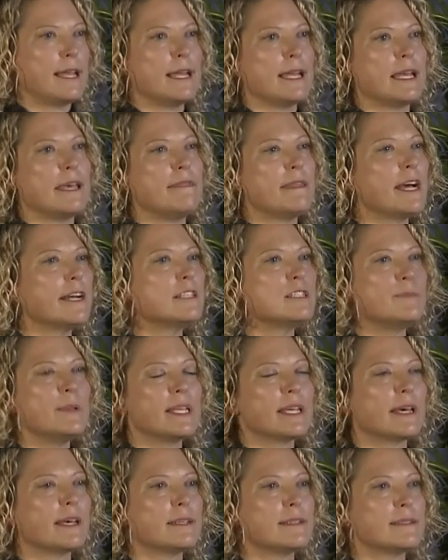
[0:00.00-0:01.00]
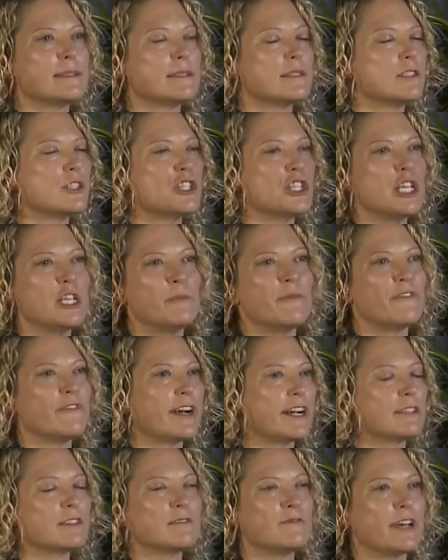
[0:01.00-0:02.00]
And that's because this cheap,
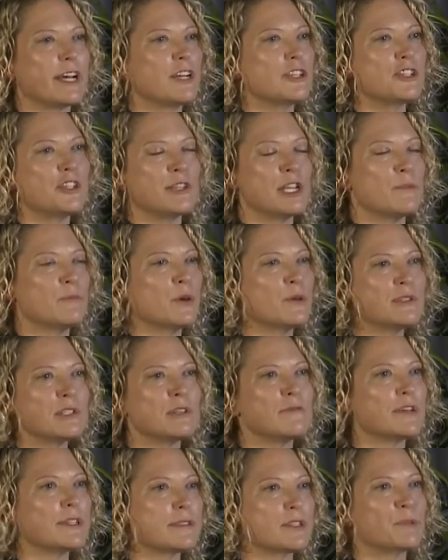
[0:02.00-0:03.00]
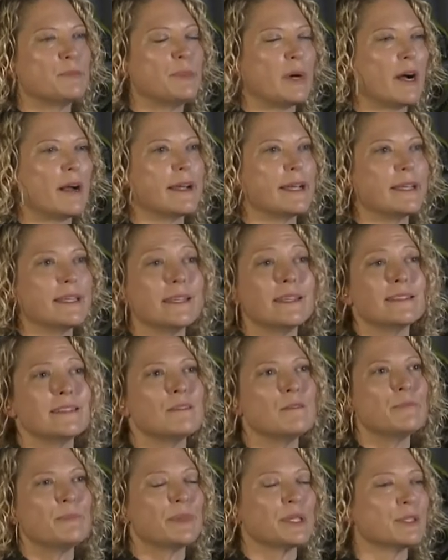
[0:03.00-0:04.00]
fast fashion that most of us are buying
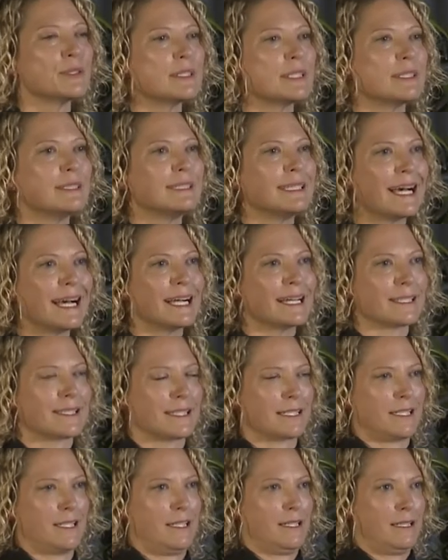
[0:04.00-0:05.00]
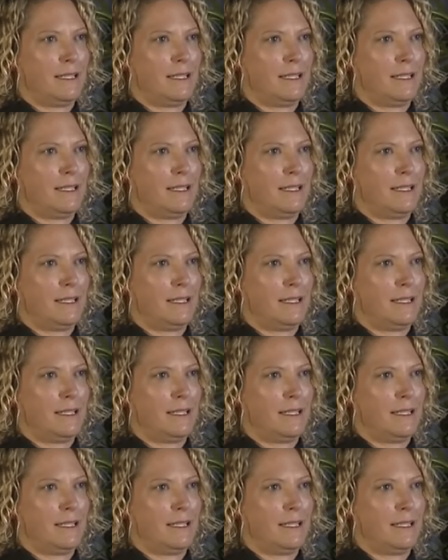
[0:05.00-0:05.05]
isn't built to last.